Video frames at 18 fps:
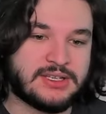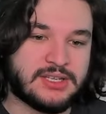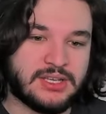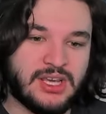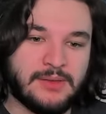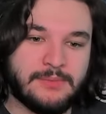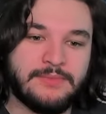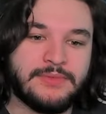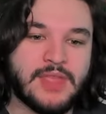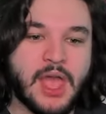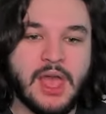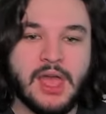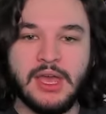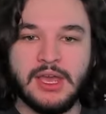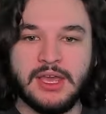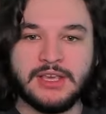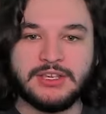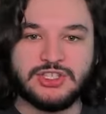team
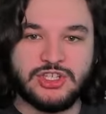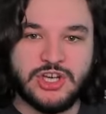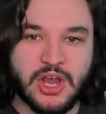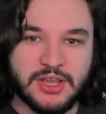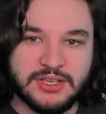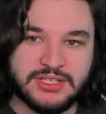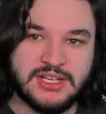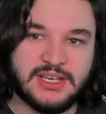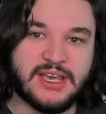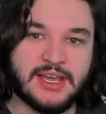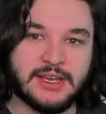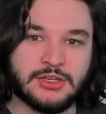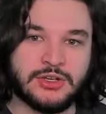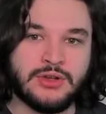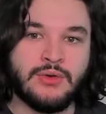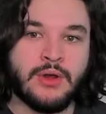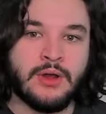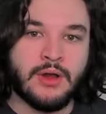is just to get
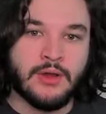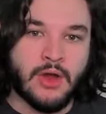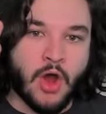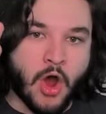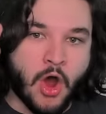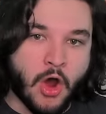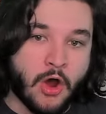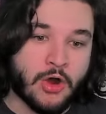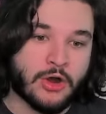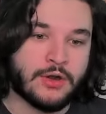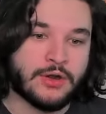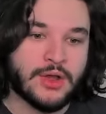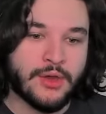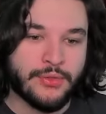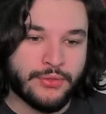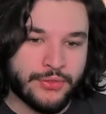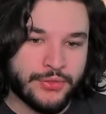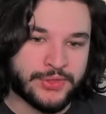to hard
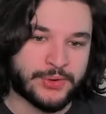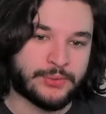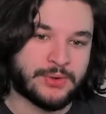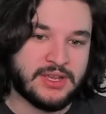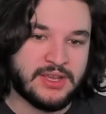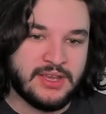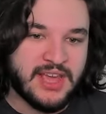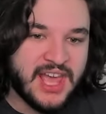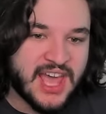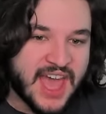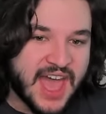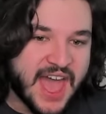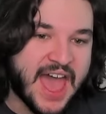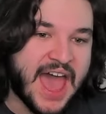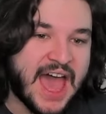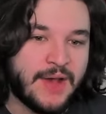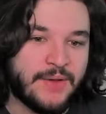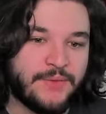three
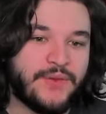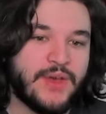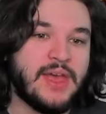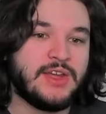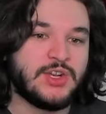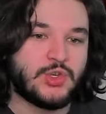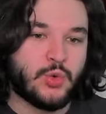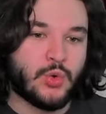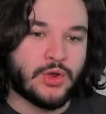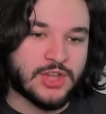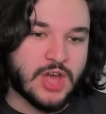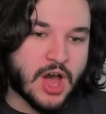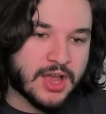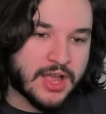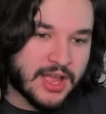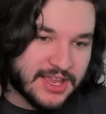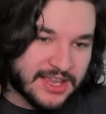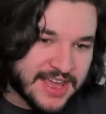F to
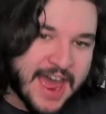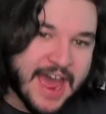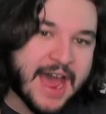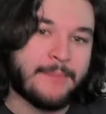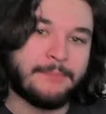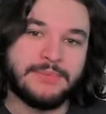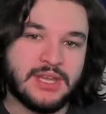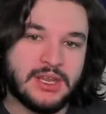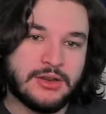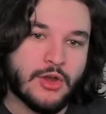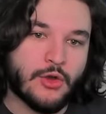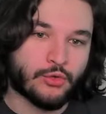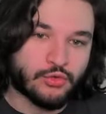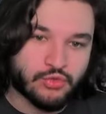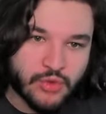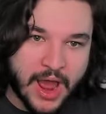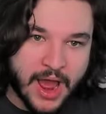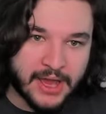unlock Captain
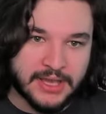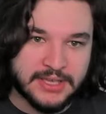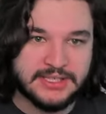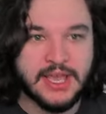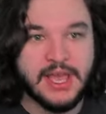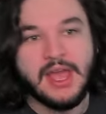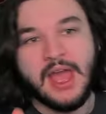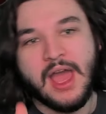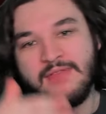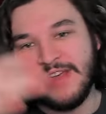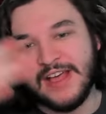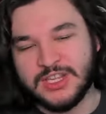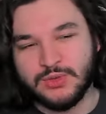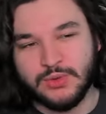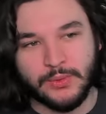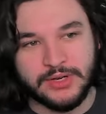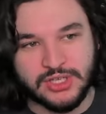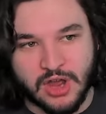Rex. And
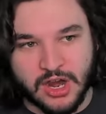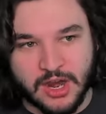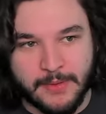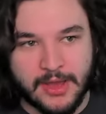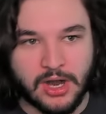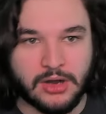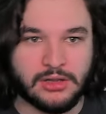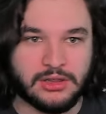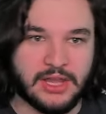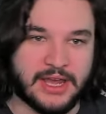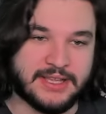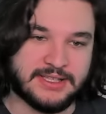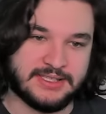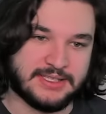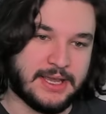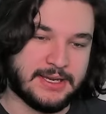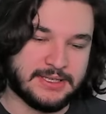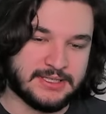that's where we talk about our light
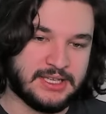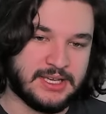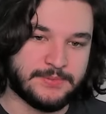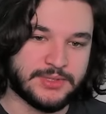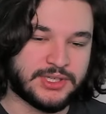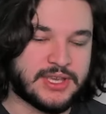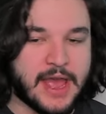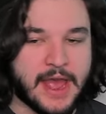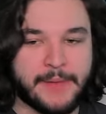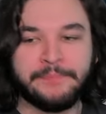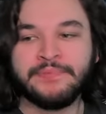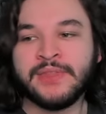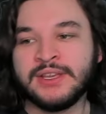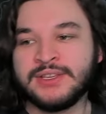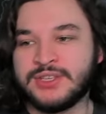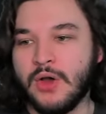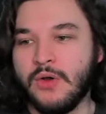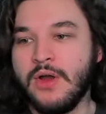side teams, okay?
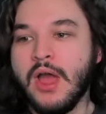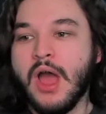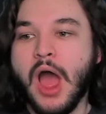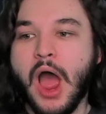So